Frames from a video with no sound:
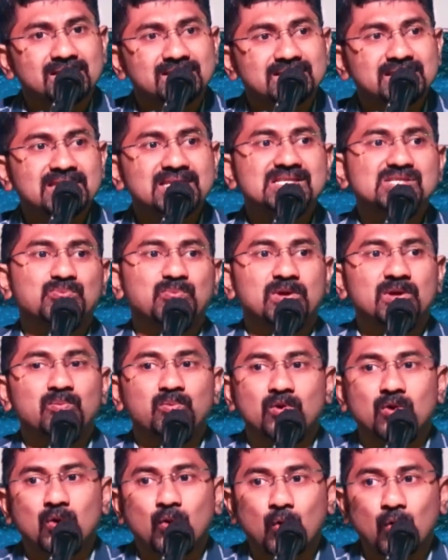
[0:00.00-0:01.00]
these
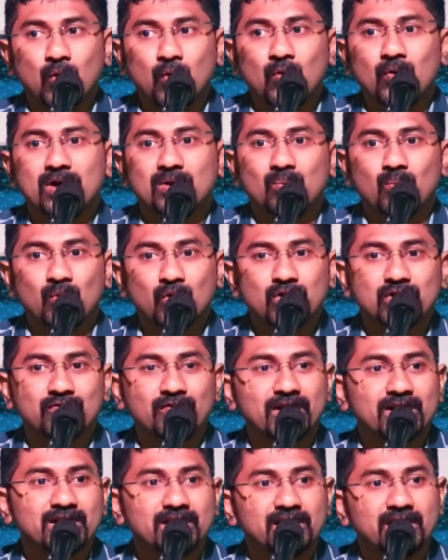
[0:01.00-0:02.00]
people who were
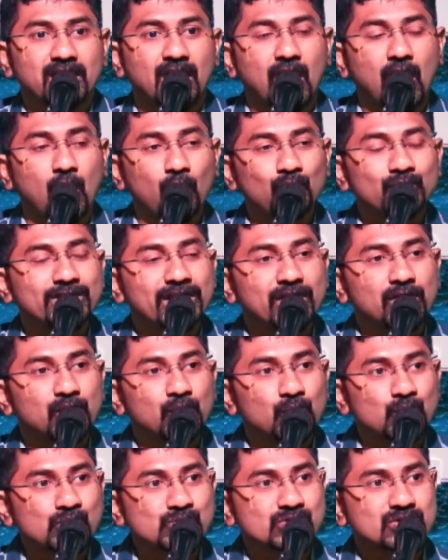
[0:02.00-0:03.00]
motivated, how they
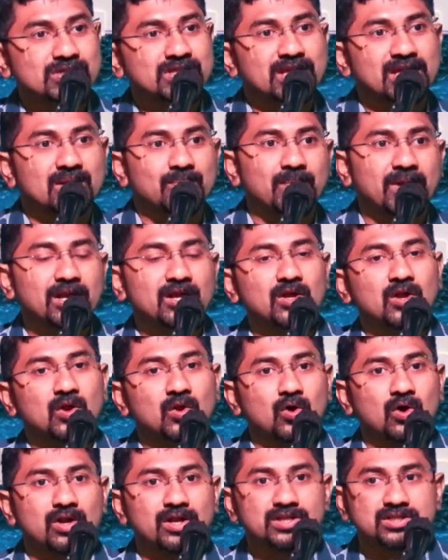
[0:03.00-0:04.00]
used their medical
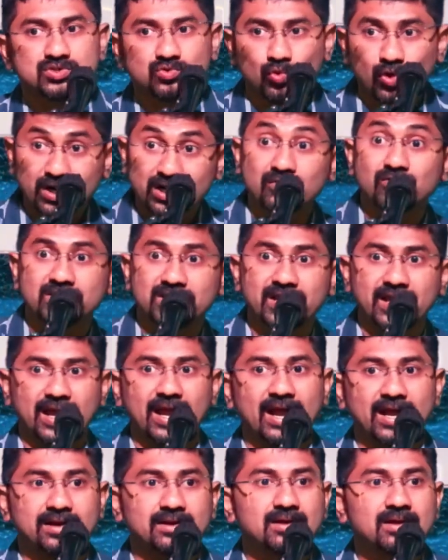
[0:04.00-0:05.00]
knowledge, whatever they
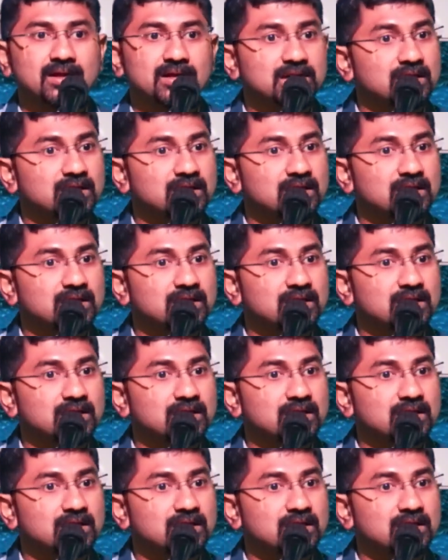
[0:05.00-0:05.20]
had,